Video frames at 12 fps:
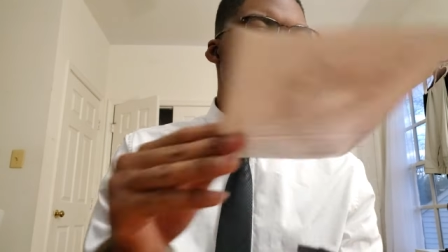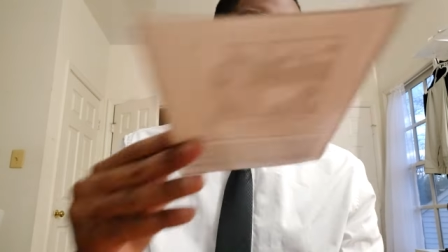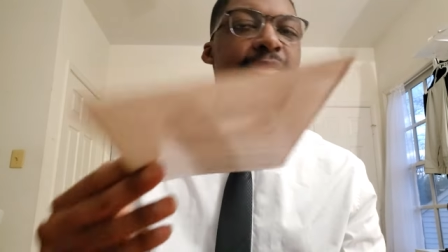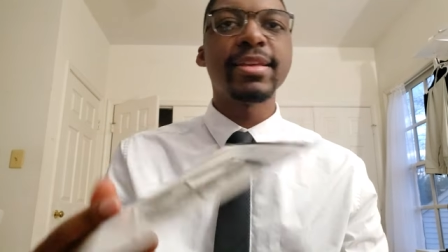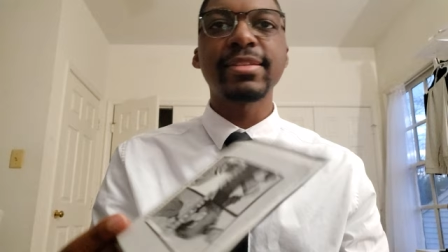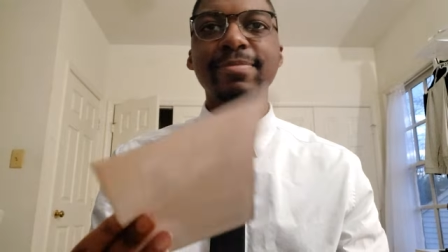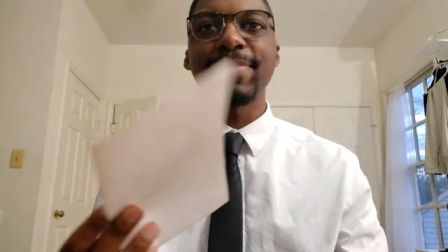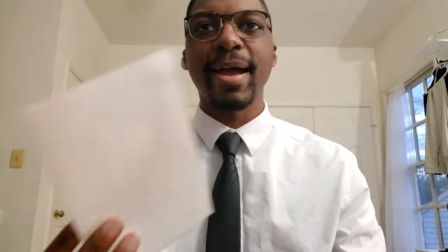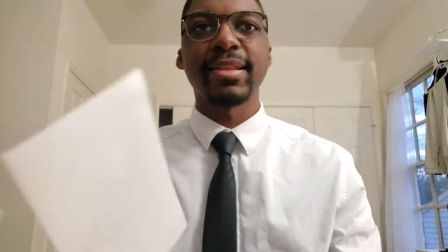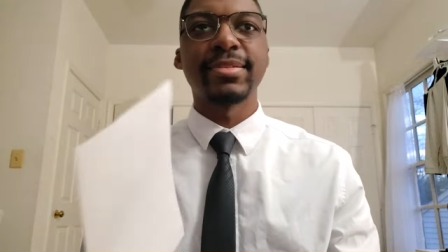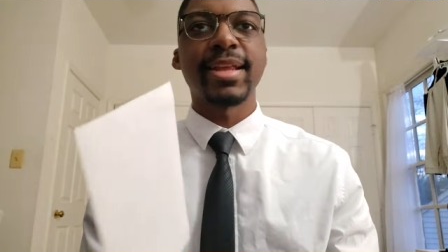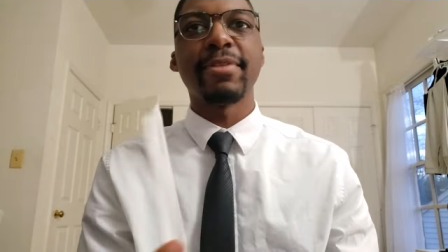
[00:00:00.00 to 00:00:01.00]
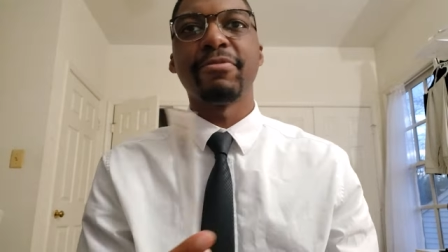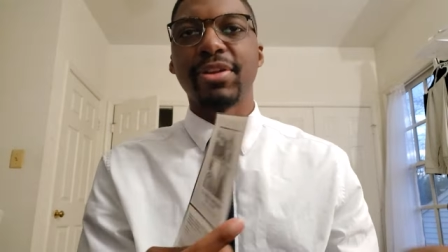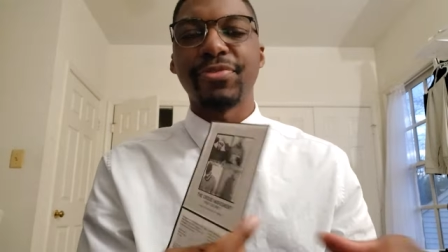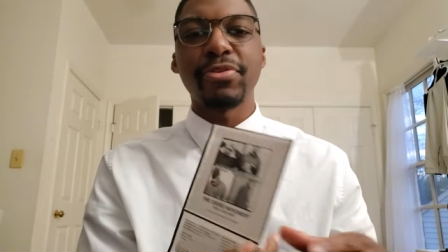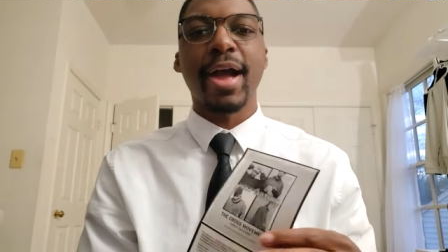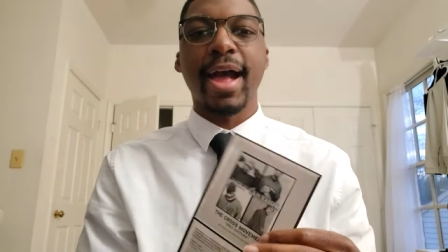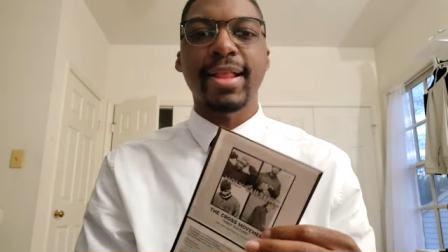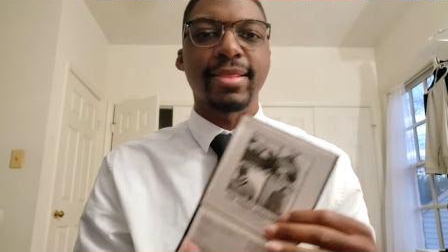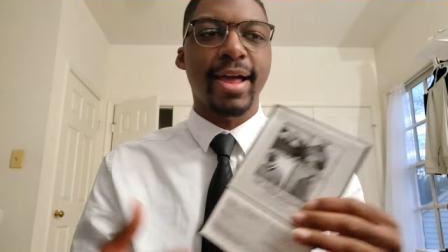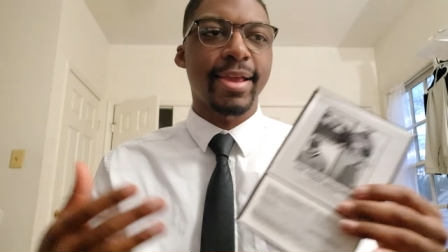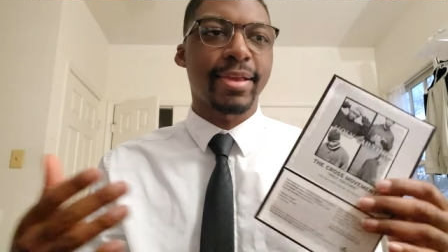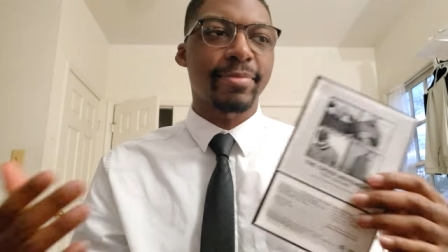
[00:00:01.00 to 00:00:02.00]
And this is back in the day when if you
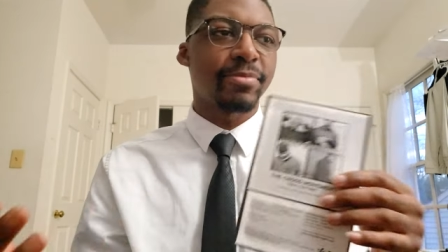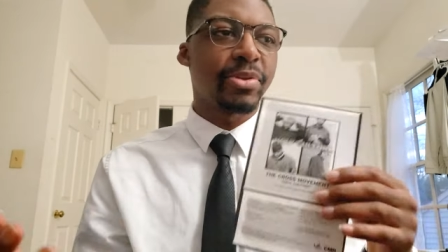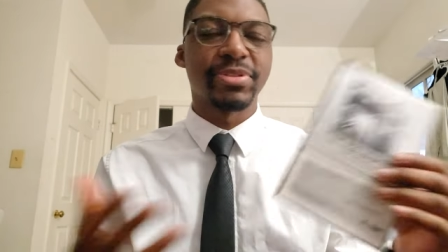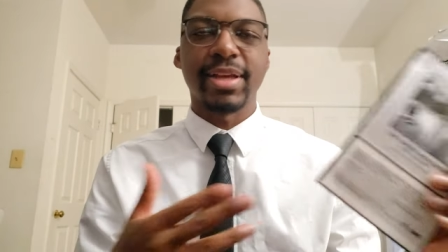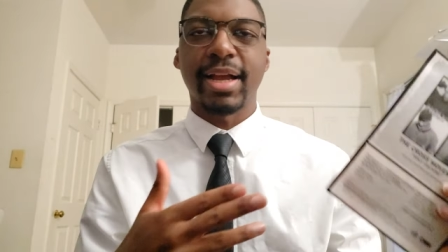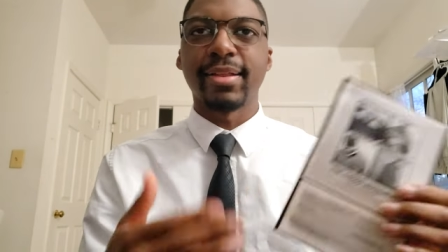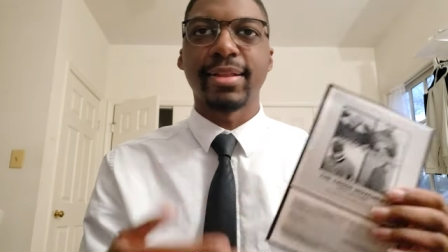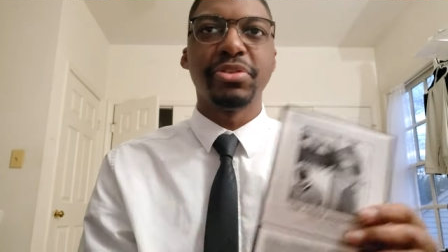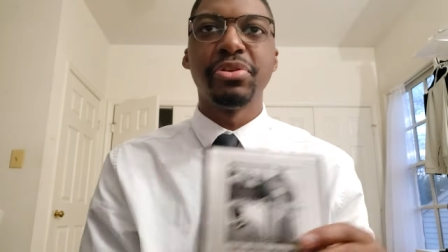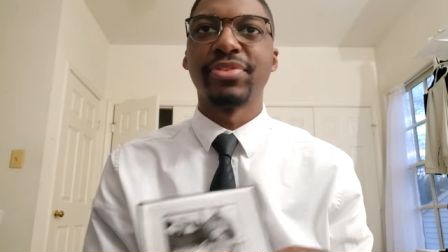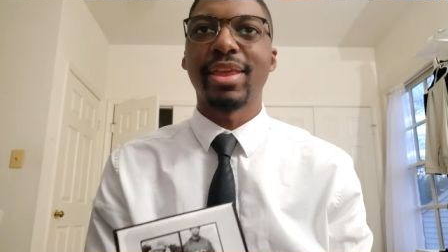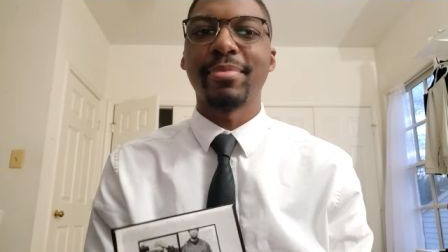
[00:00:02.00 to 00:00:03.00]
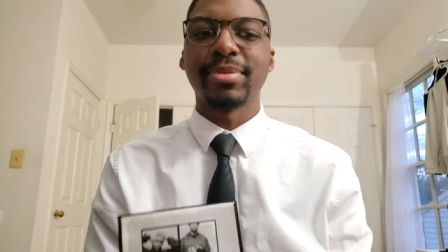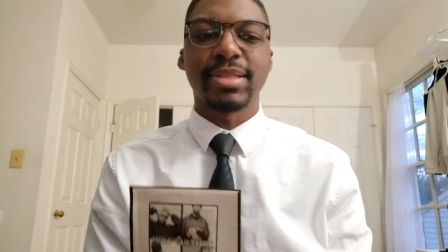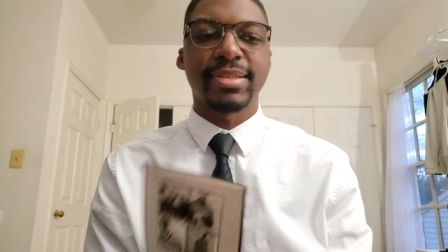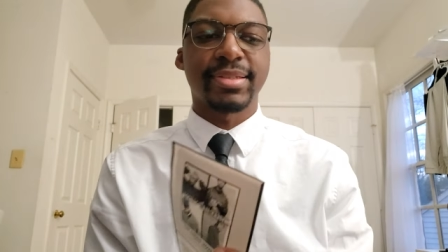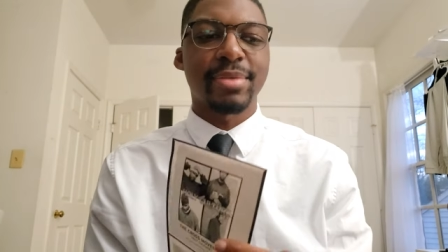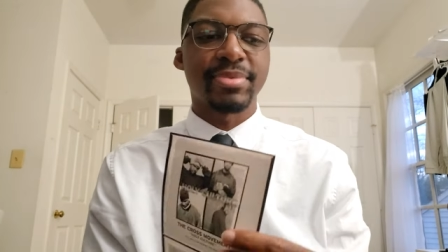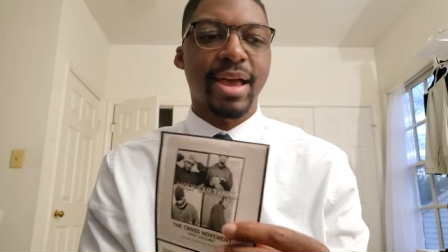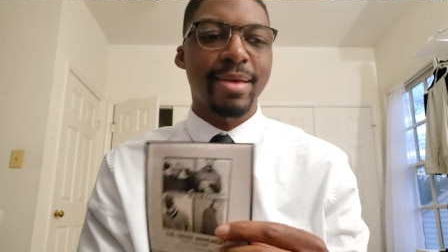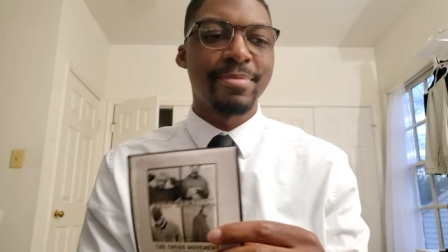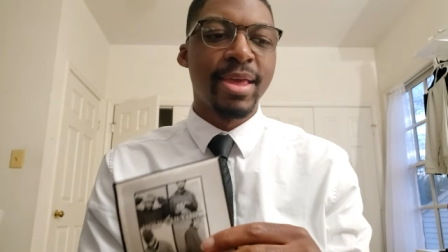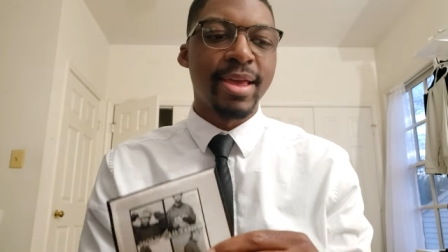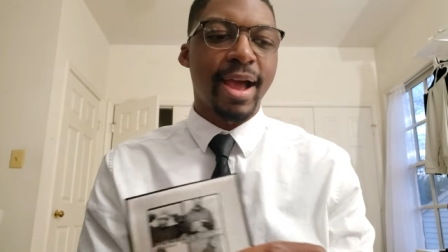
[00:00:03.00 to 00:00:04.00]
had like you were signing like two different labels at the same
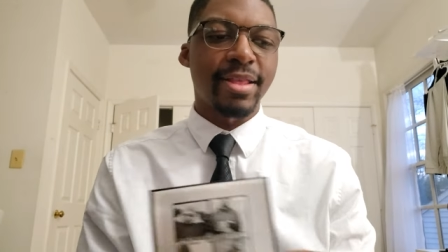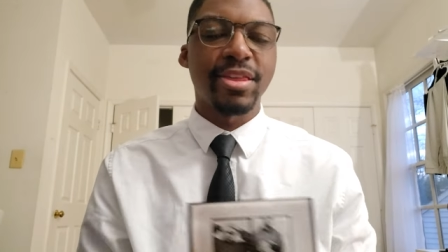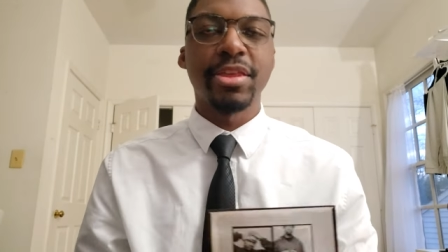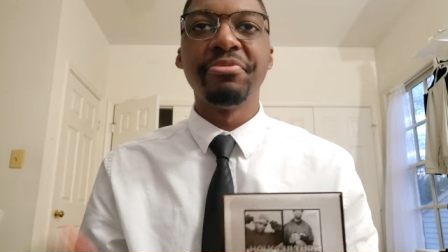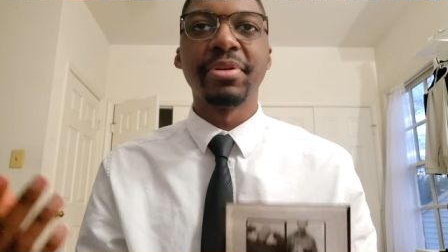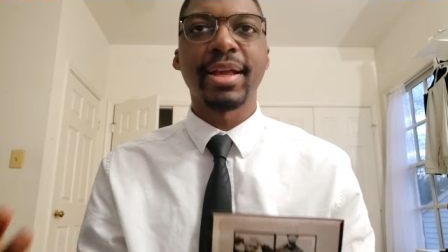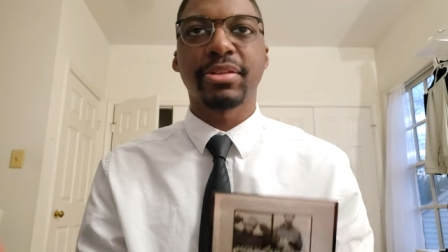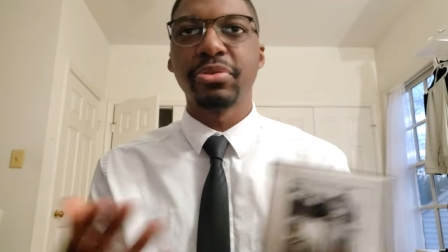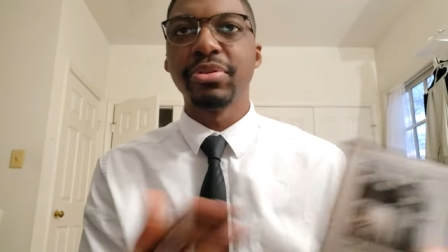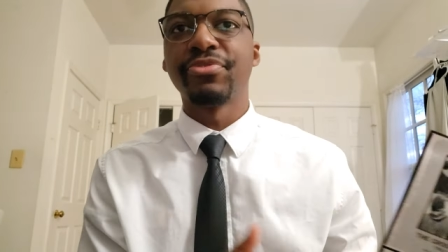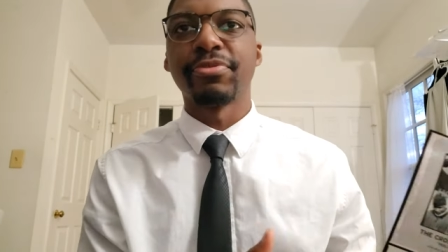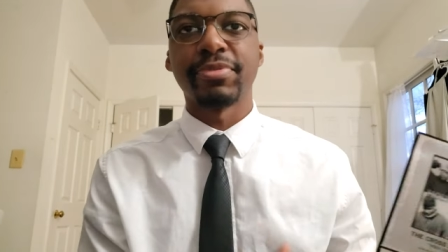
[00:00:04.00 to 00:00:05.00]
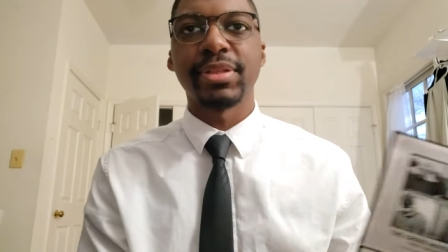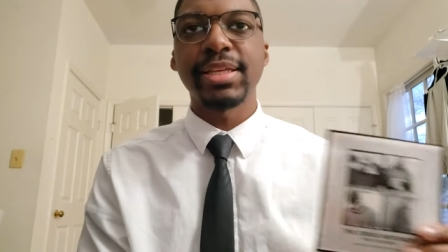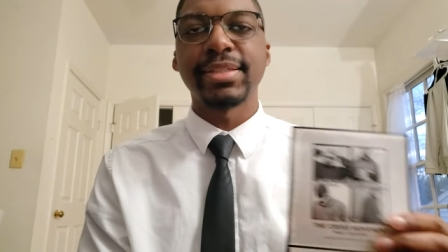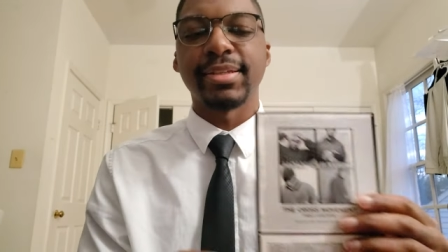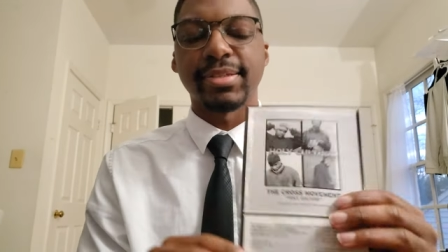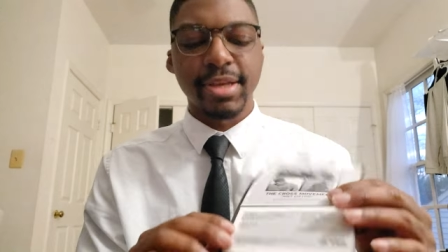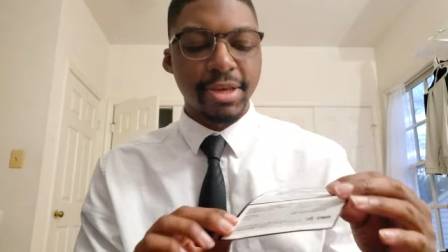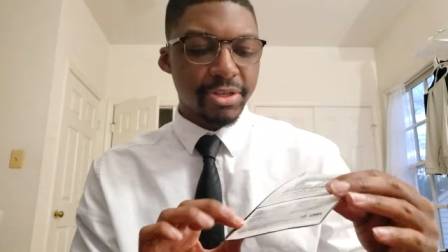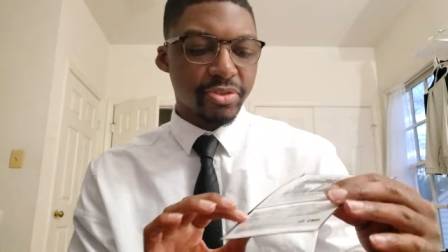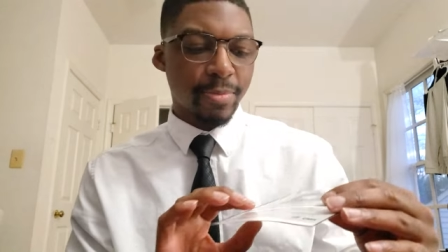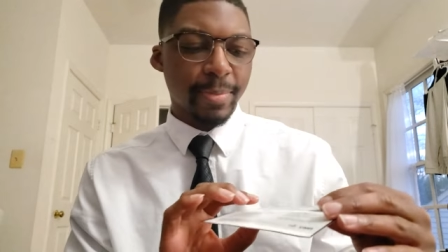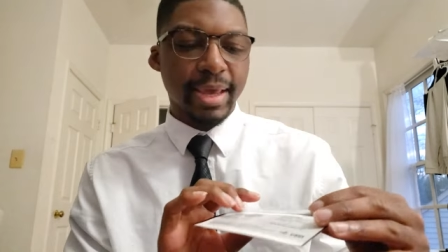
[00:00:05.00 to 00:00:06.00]
time, I think you would get two different releases.
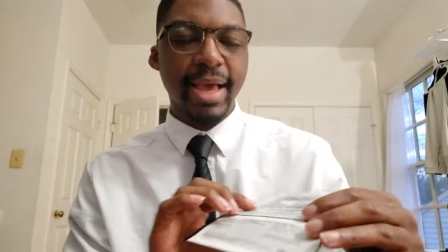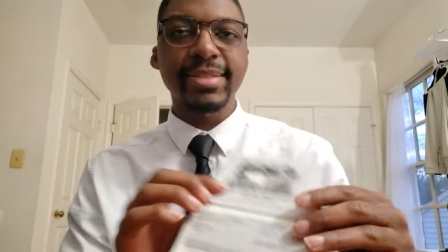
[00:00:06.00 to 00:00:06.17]
So I'm